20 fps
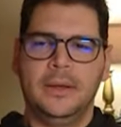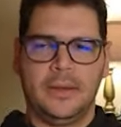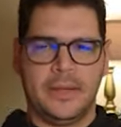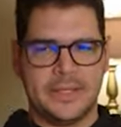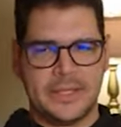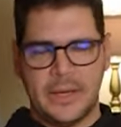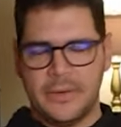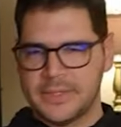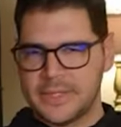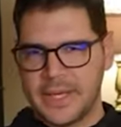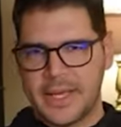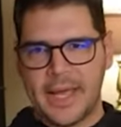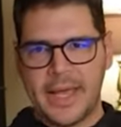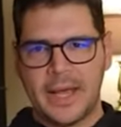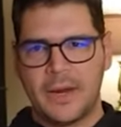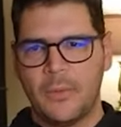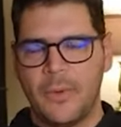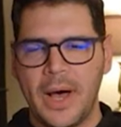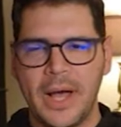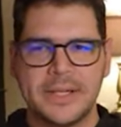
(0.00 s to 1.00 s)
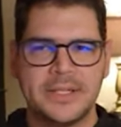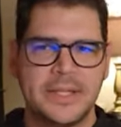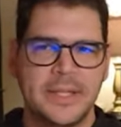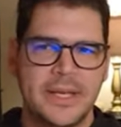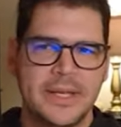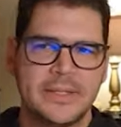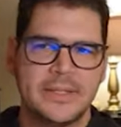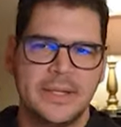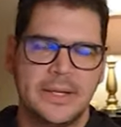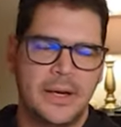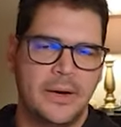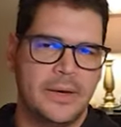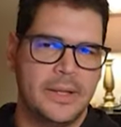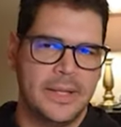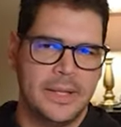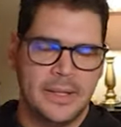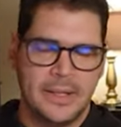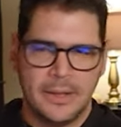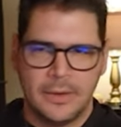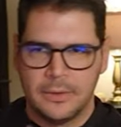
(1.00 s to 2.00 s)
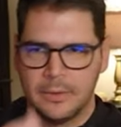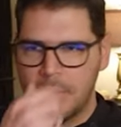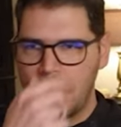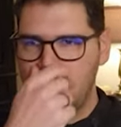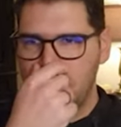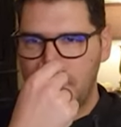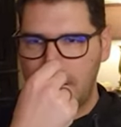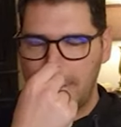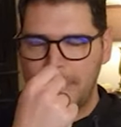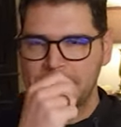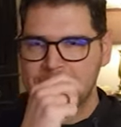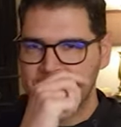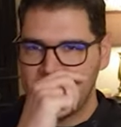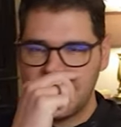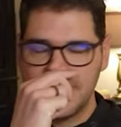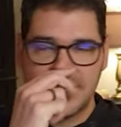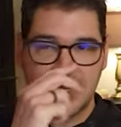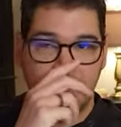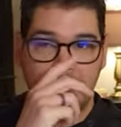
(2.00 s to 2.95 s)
because I was like, I got to watch this, you know, and there are longer episodes,